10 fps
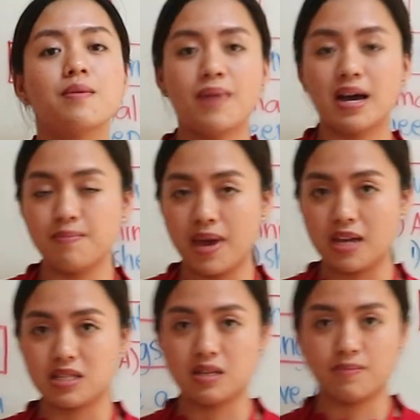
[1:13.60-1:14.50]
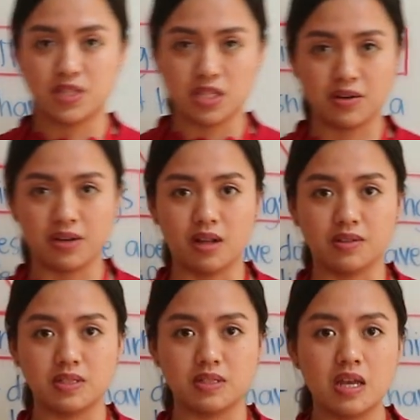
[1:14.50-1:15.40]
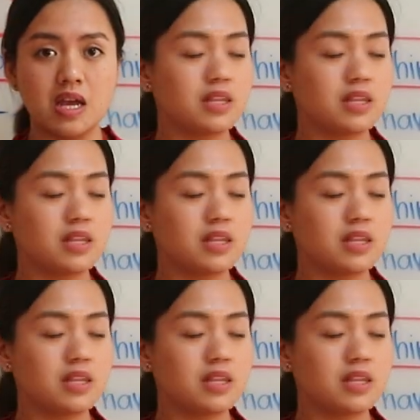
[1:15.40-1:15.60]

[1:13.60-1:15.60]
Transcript: man-made materials.